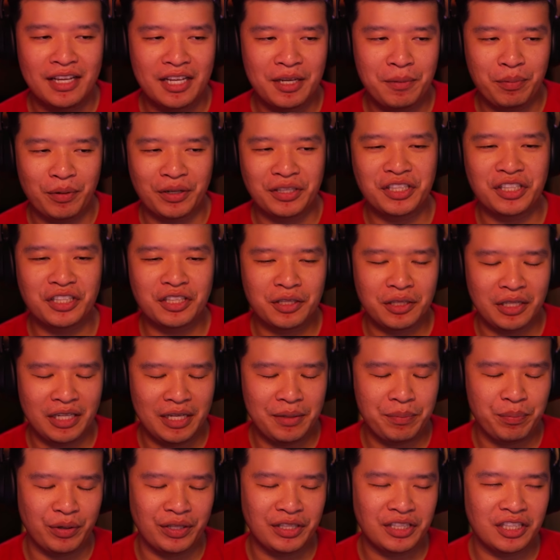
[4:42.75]
He brings in
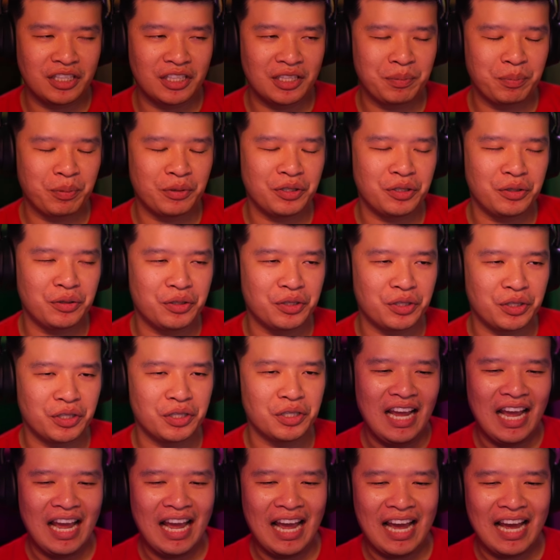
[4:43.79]
his
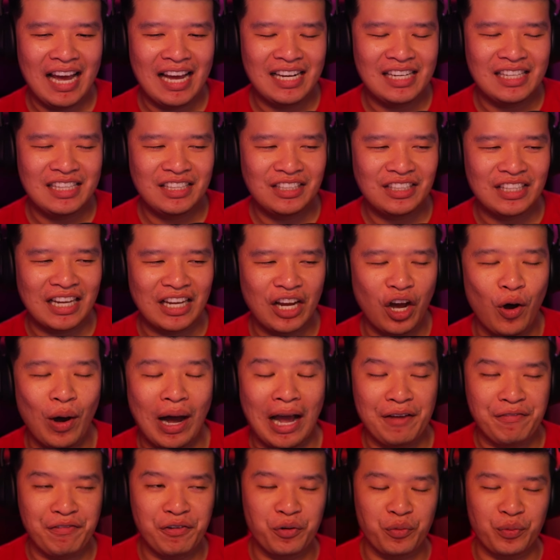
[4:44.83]
producer, and And he's like, oh,
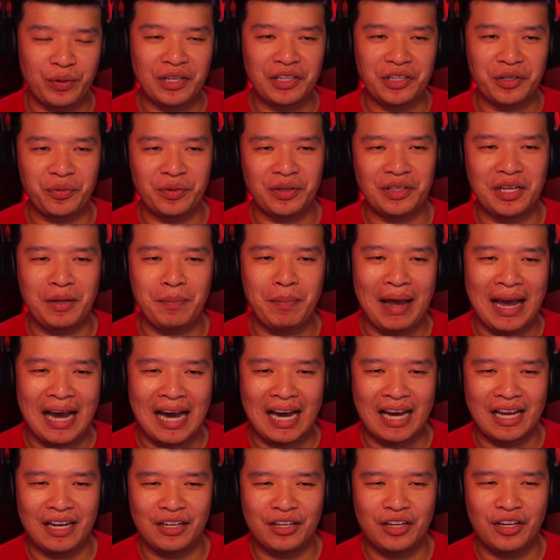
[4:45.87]
I feel really, really
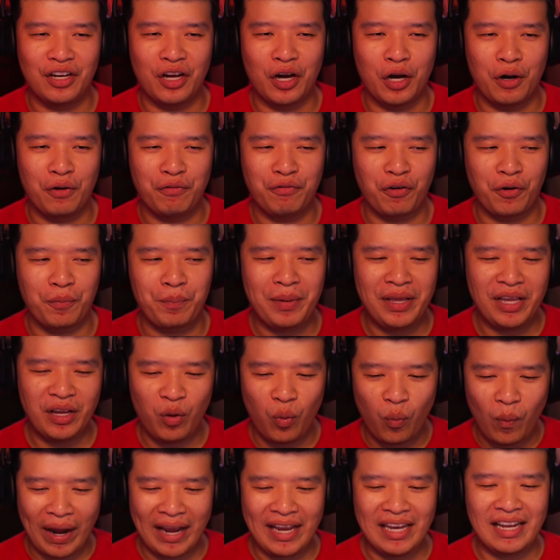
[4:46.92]
bad, you know, for being a
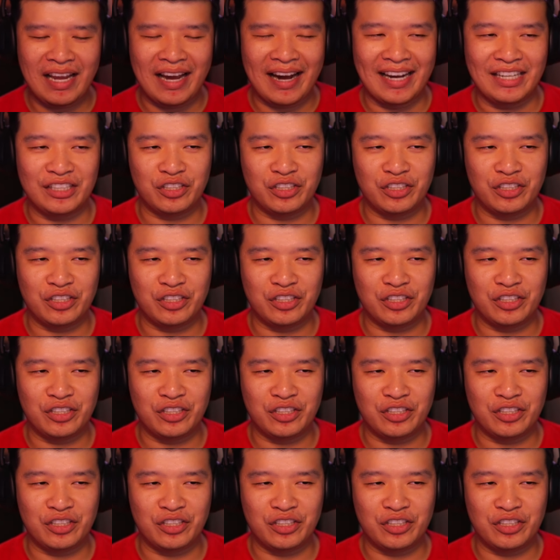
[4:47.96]
white guy.